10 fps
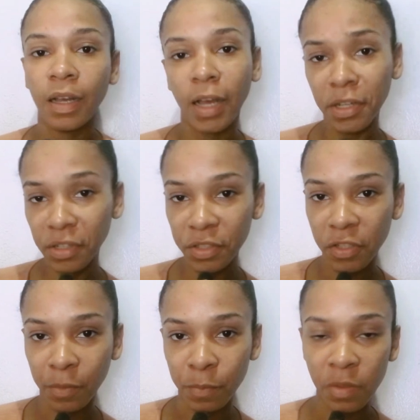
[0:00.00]
Hi there,
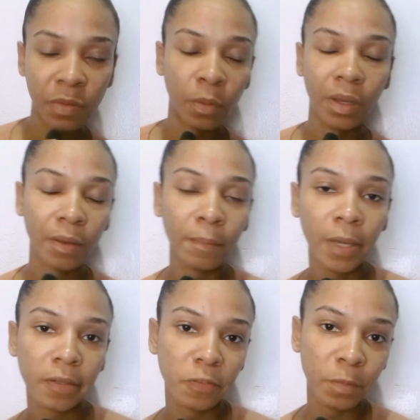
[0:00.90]
gems. Welcome
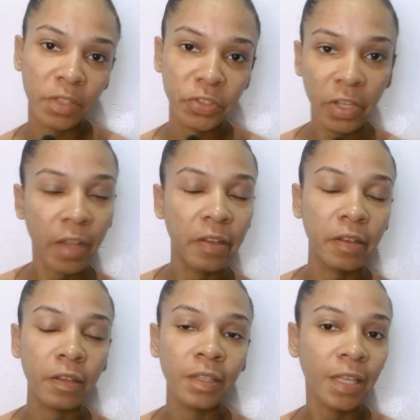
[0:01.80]
back to my
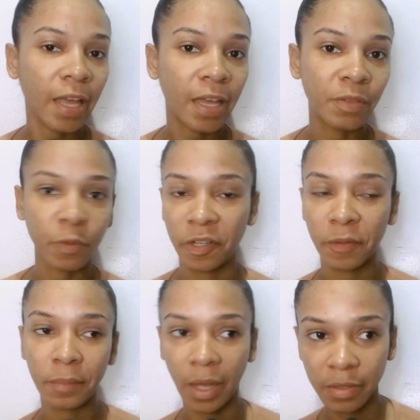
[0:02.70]
channel and
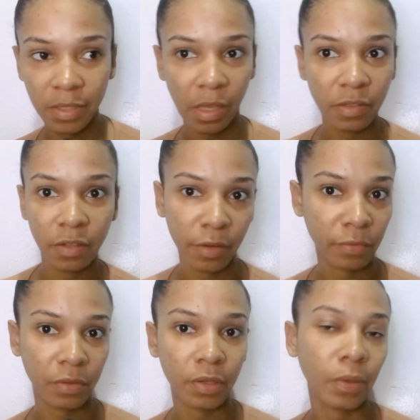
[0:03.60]
welcome back to yet another
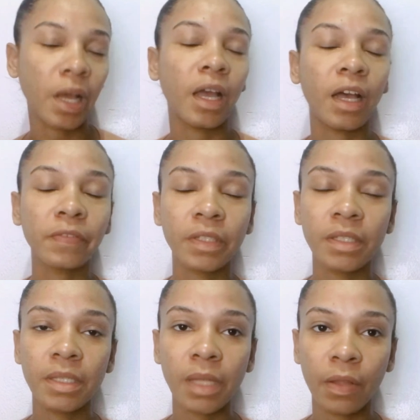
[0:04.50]
video. I
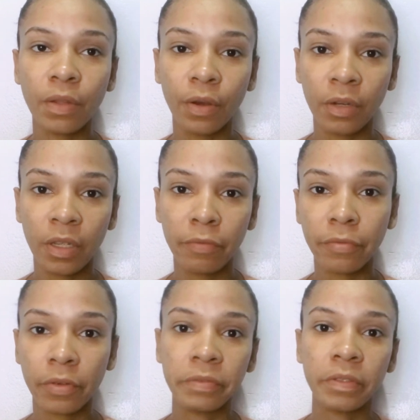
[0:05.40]
haven't sat down in
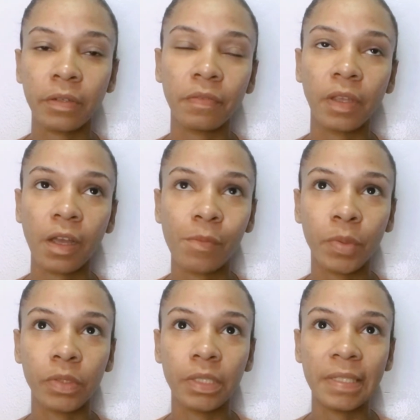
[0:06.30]
front of the
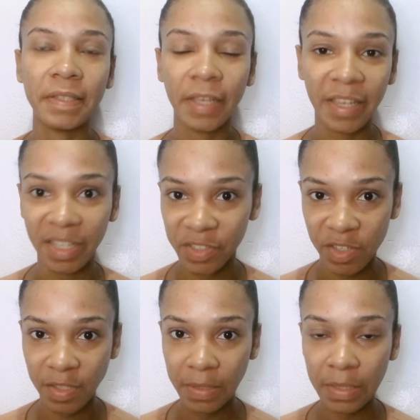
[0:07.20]
camera in
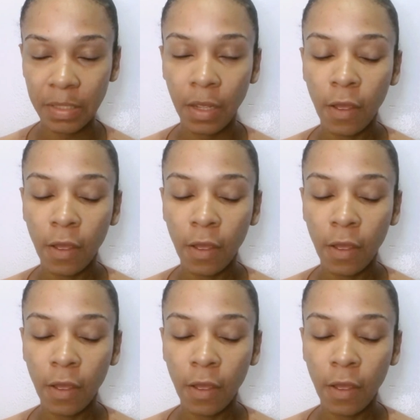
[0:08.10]
ages,